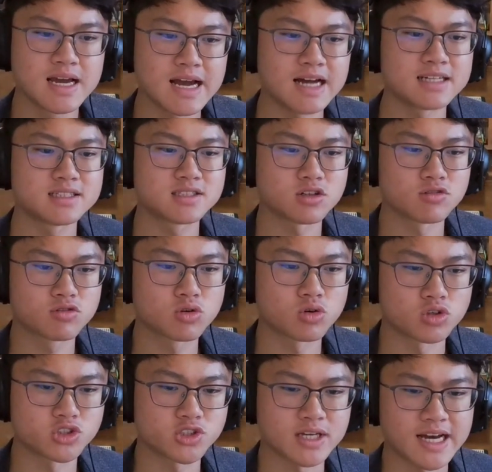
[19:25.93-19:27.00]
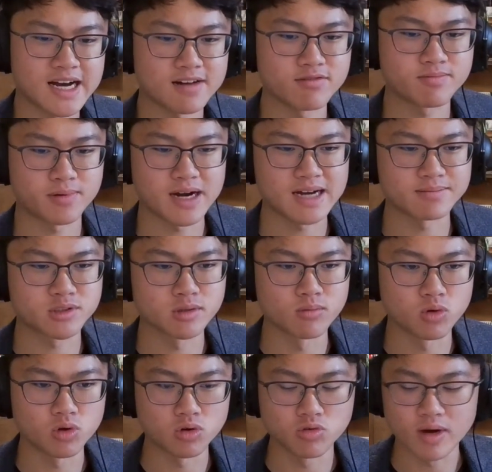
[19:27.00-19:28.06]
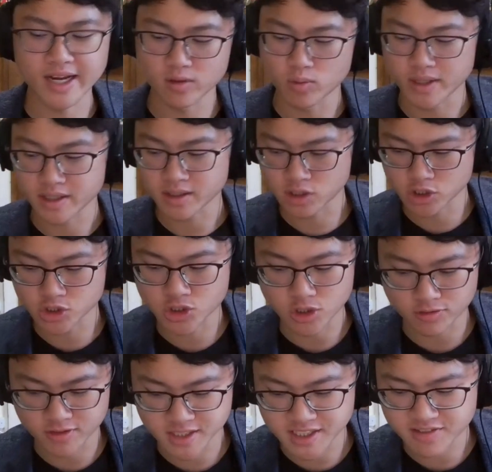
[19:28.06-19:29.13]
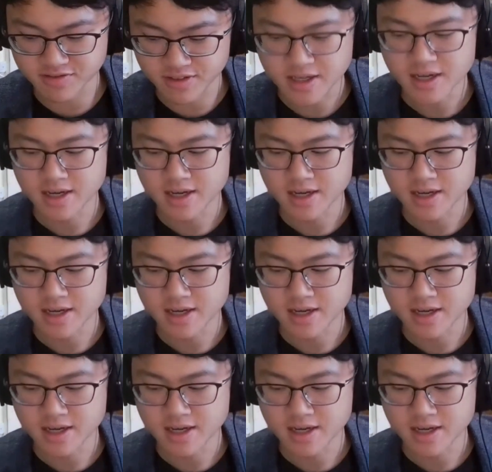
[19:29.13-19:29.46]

And of course, you have perhaps a more right wing conservative